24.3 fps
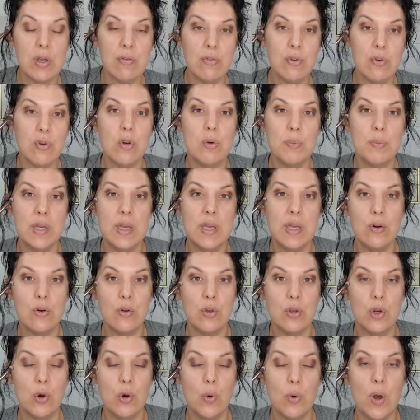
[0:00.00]
If you're a beginner,
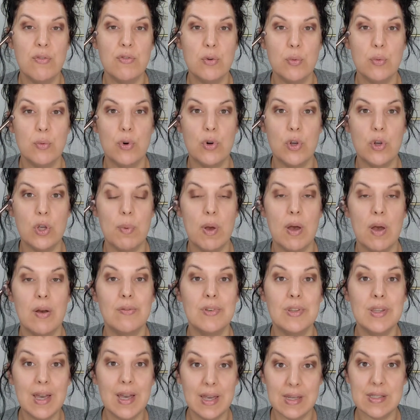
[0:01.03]
you don't have to worry about,
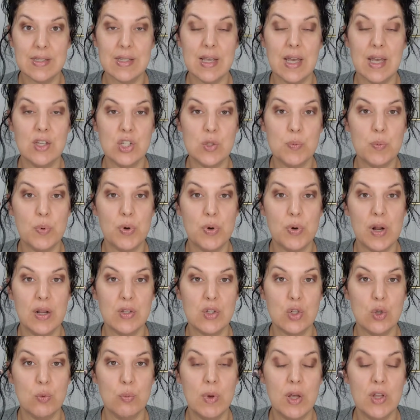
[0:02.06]
yikes, I just put on
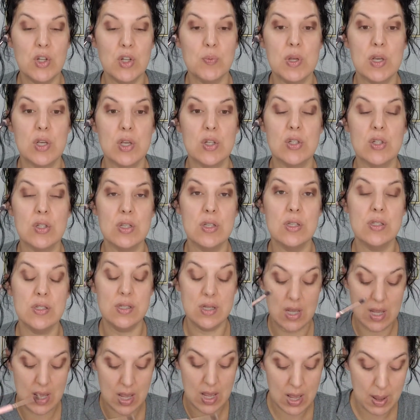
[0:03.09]
too much, because this
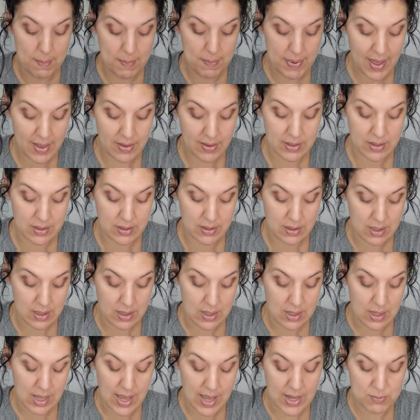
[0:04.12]
palette,
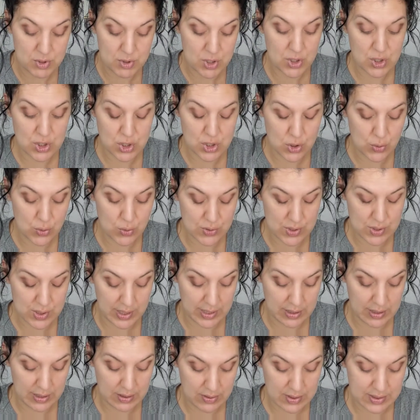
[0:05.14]
I've just used
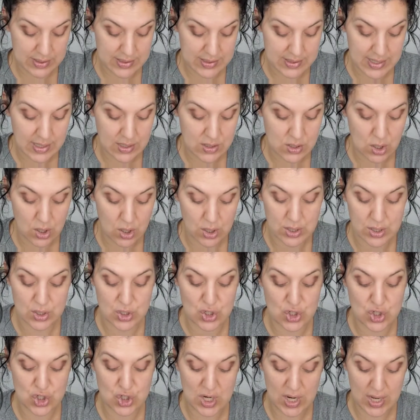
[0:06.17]
like the second
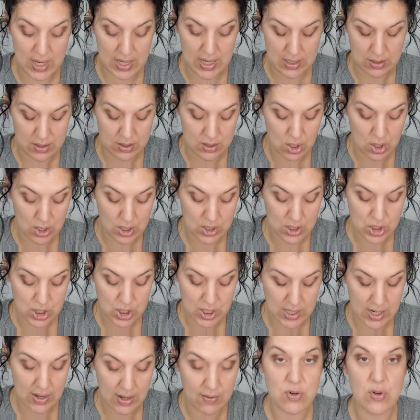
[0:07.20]
darkest shade. The darkest
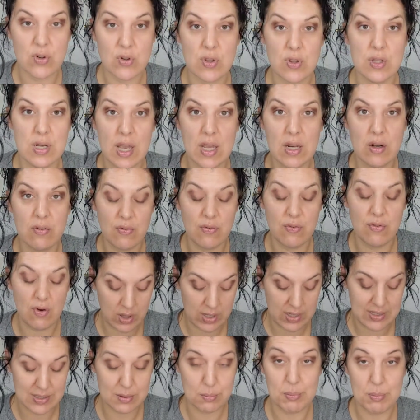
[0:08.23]
shade after nightfall
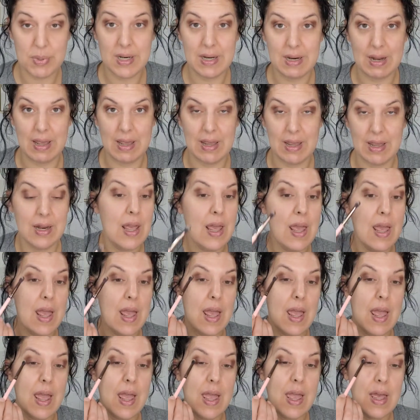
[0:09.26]
is midnight,
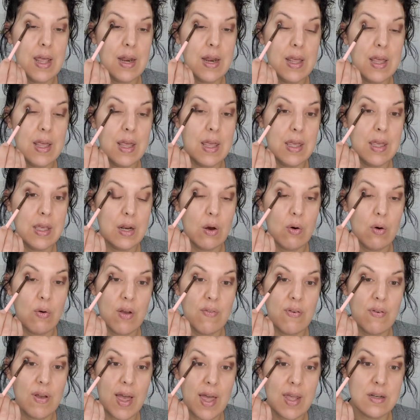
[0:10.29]
and you know,
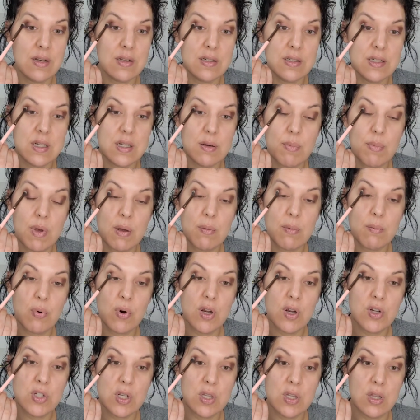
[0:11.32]
I've had to dip my
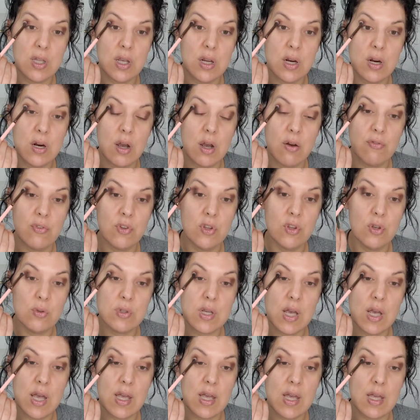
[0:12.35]
brush in there a few
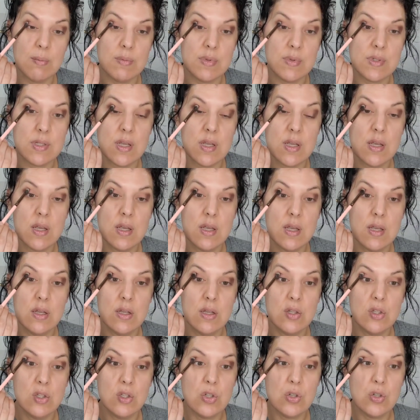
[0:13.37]
times
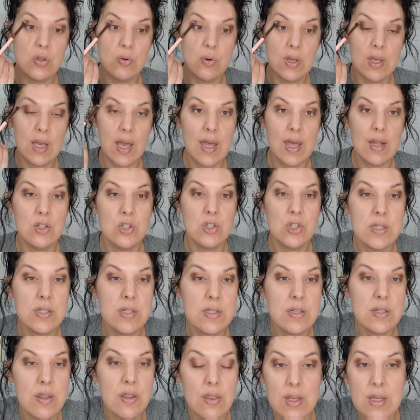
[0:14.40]
to get
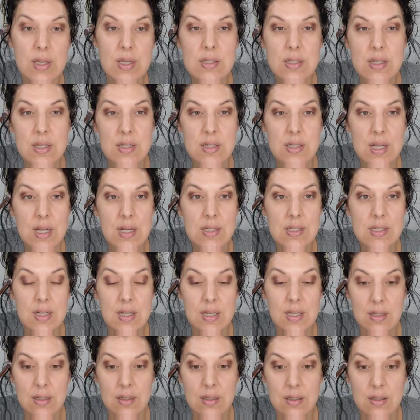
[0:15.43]
just this
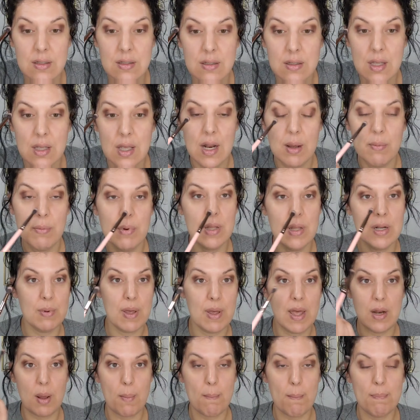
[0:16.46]
intensity. And I'm gonna
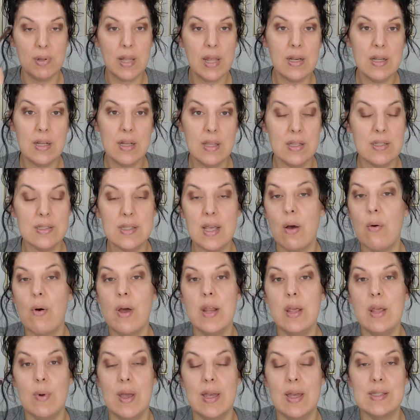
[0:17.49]
end up blending this out
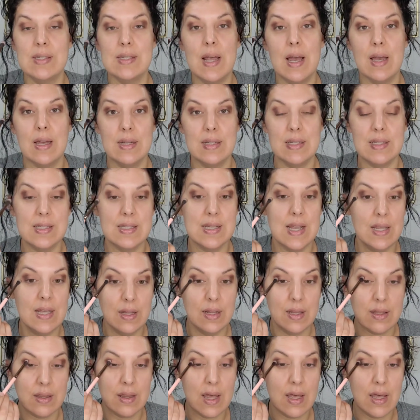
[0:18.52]
anyway. It's not gonna stay
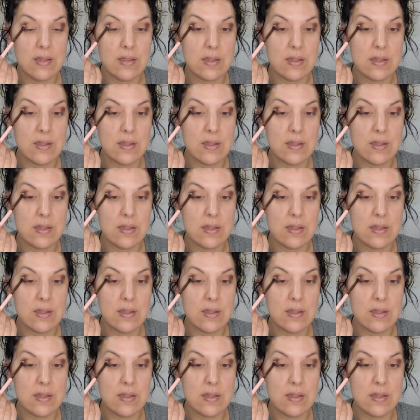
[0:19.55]
like that.